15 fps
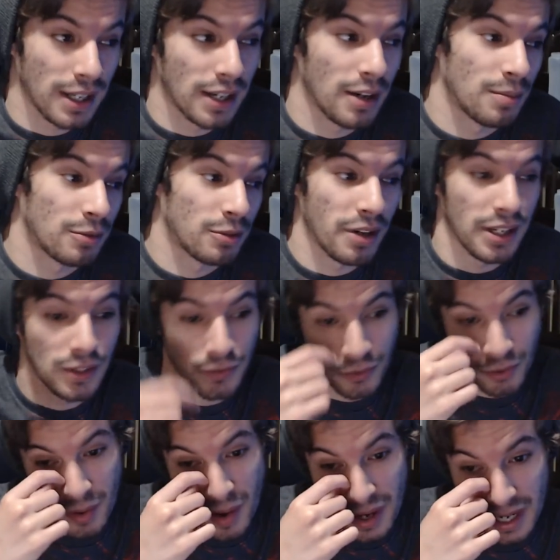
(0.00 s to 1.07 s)
to get upgrades
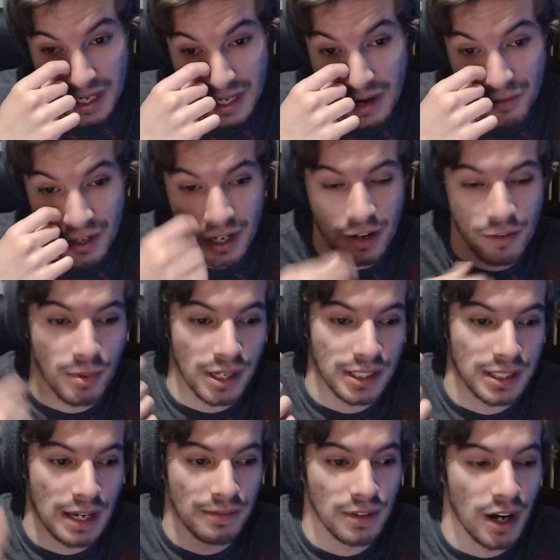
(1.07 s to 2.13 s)
for it. I can never get enough money
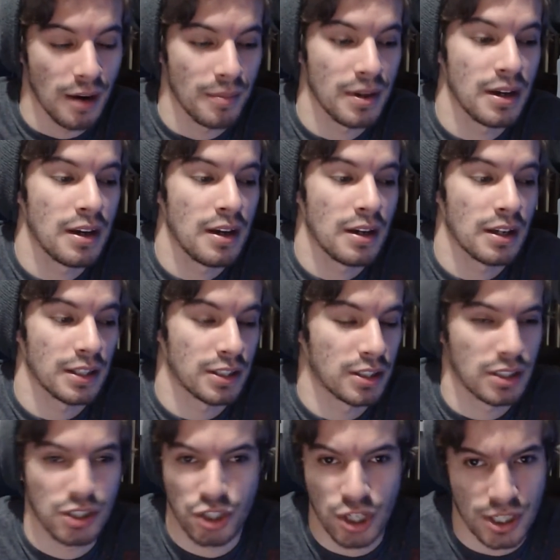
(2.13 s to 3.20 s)
saved up because
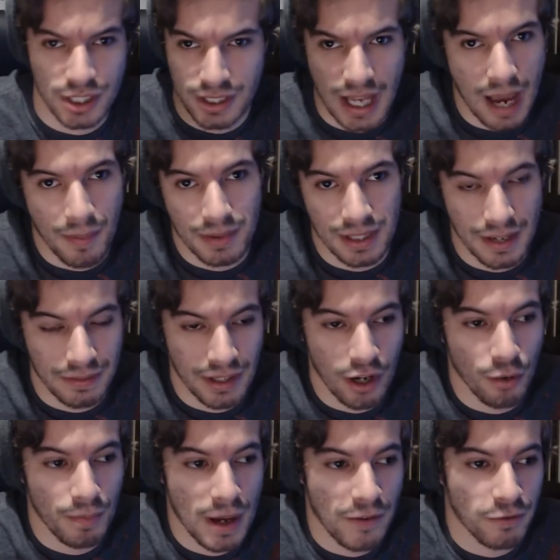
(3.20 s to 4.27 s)
shit just happens. I have to
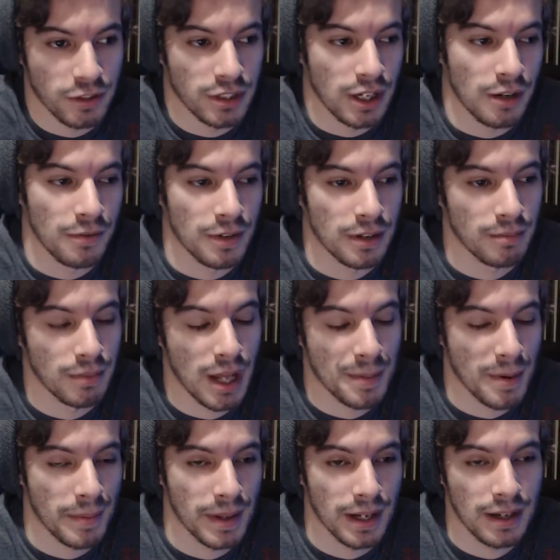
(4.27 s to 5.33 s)
help pay for stuff and blah
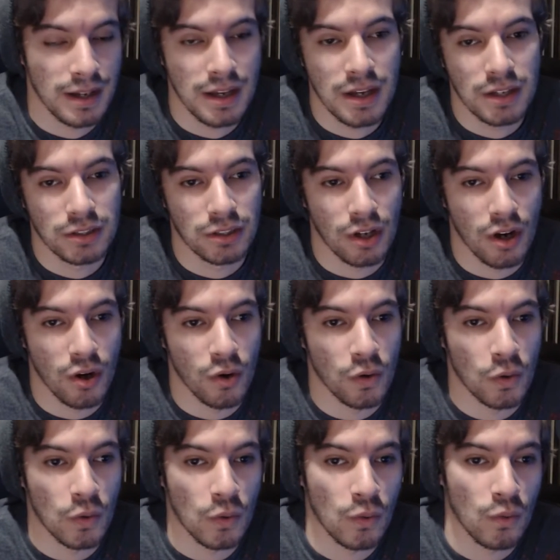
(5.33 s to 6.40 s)
blah blah.
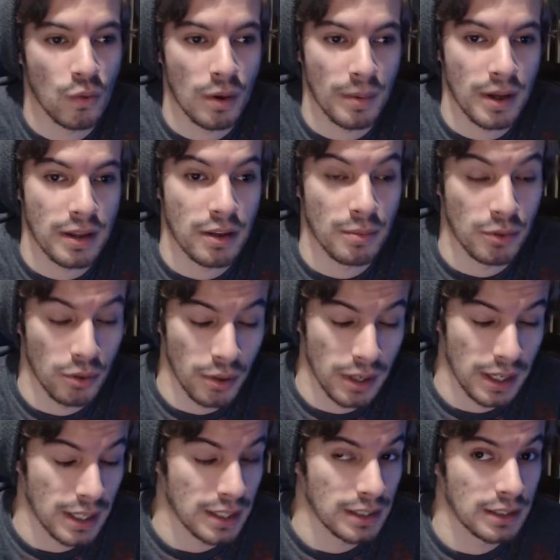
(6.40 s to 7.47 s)
So what I'm gonna end up
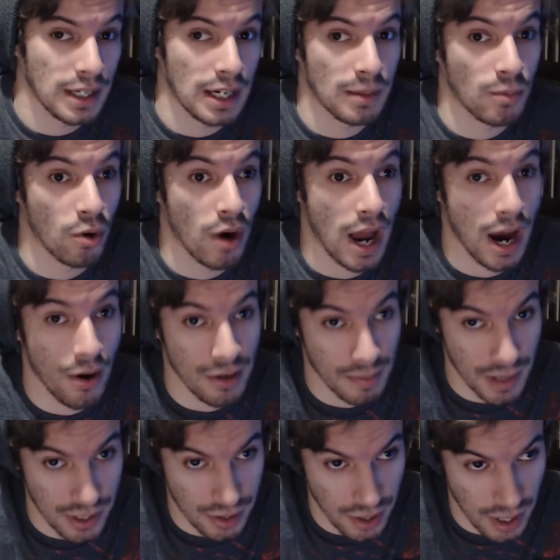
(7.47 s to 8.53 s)
doing is getting more hours
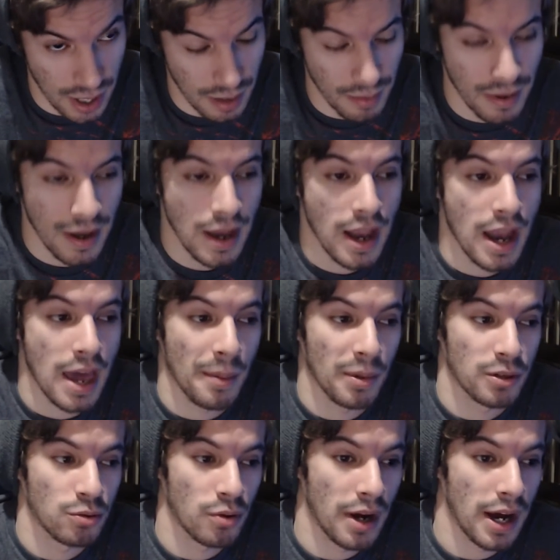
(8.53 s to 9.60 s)
at my job, and I'm
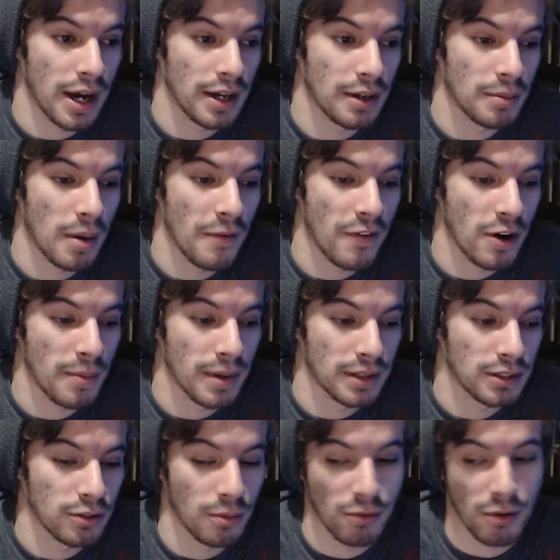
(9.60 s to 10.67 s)
gonna try my very
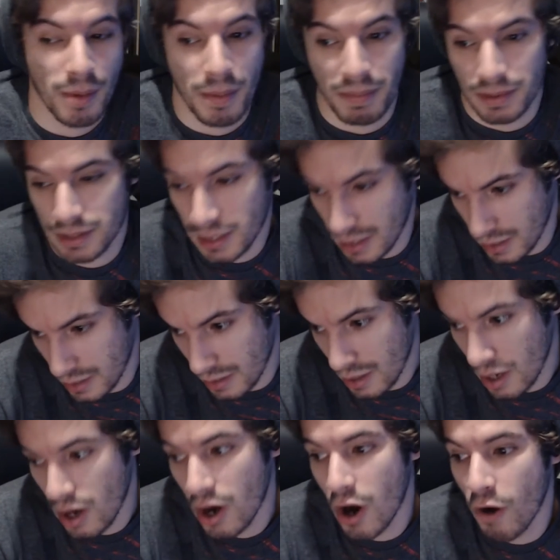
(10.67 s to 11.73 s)
best to upgrade my P C.
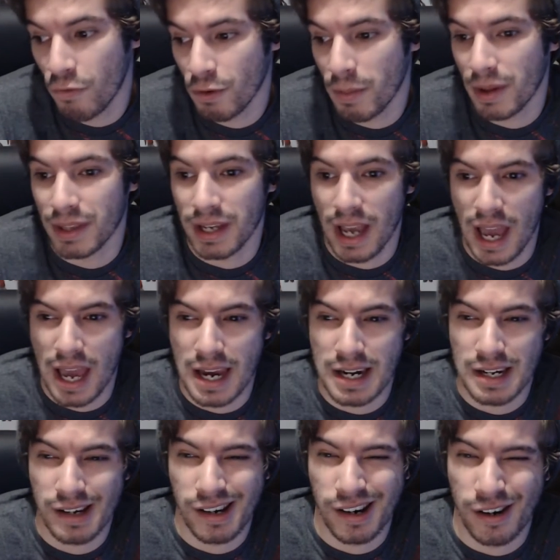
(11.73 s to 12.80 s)
Hopefully by the
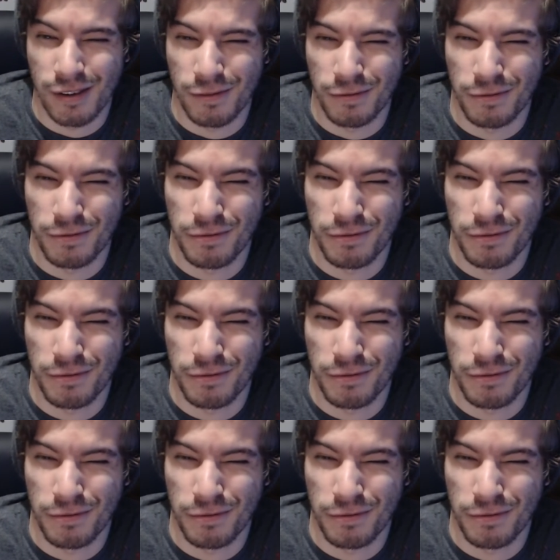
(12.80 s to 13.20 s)
end of